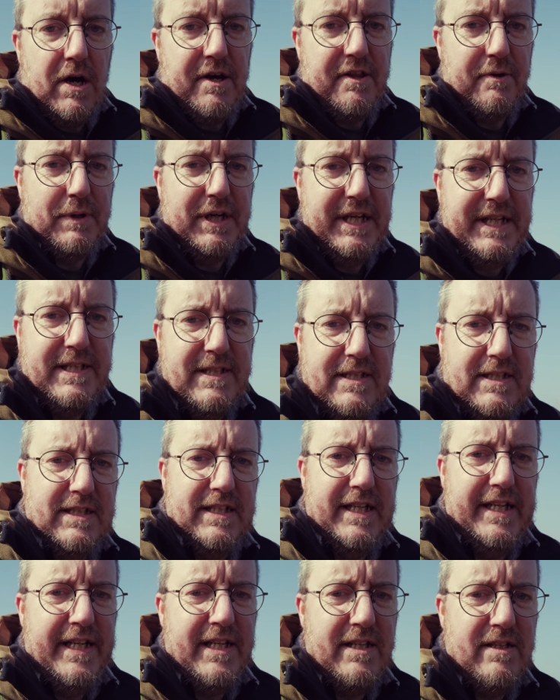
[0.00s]
Either way,
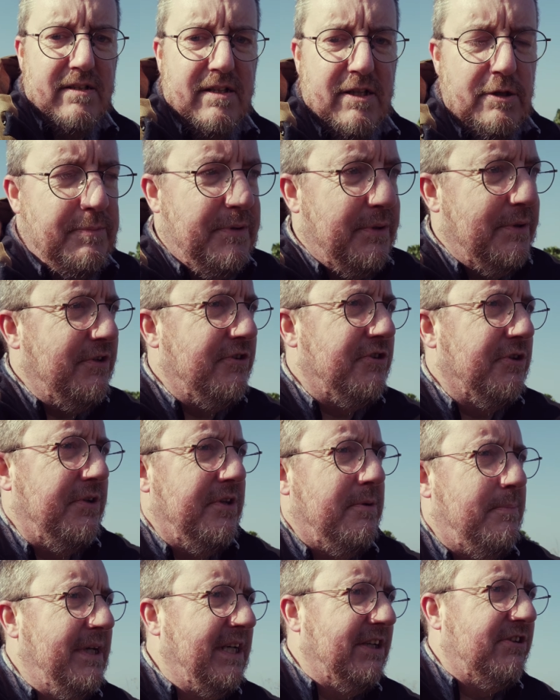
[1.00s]
I hope you
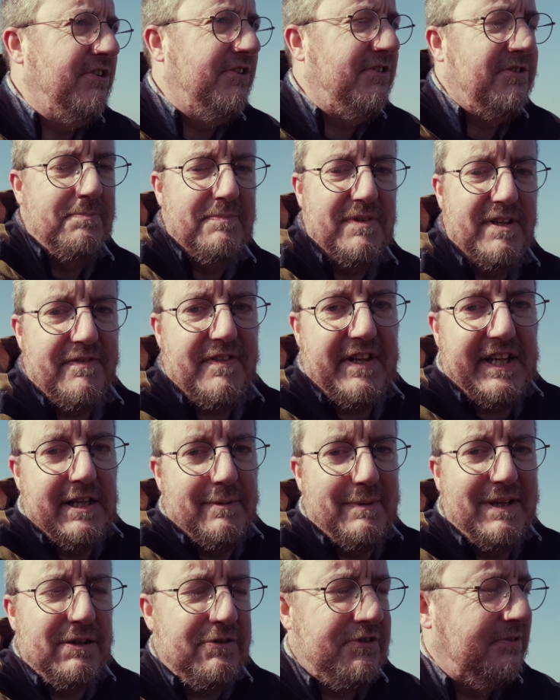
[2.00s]
enjoy the pictures if they
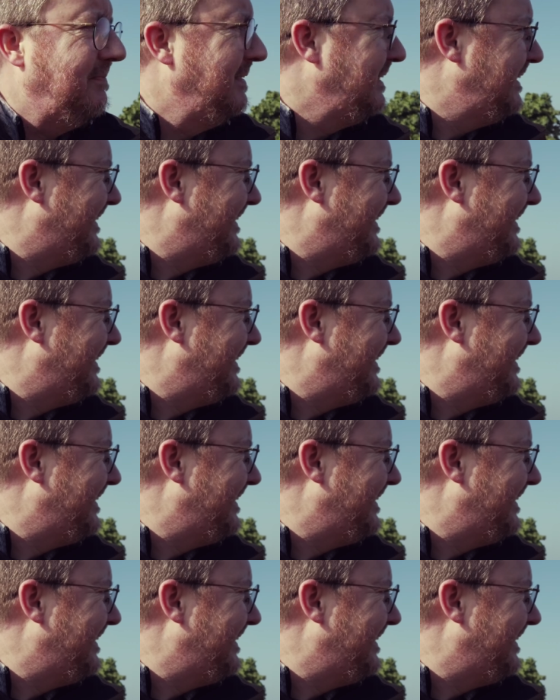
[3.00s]
come out.